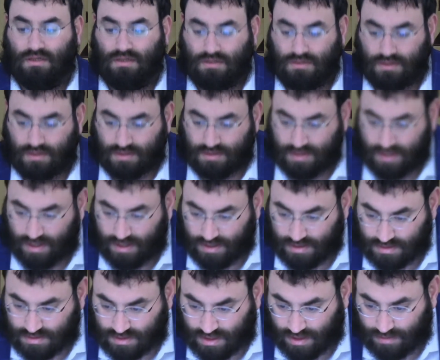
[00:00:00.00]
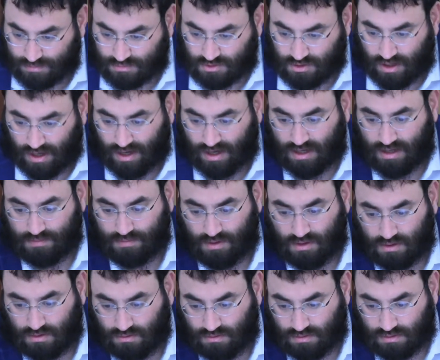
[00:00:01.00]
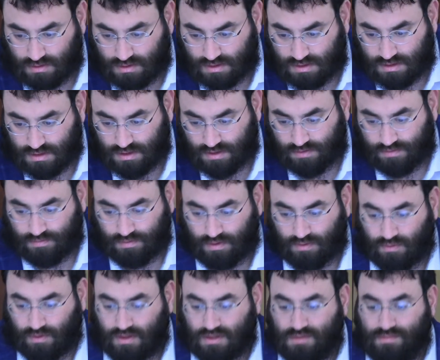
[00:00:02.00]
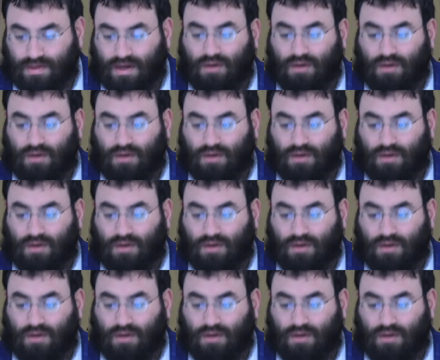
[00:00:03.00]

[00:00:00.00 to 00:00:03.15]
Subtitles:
So he says, emtza'acha b'chutz, what does it mean?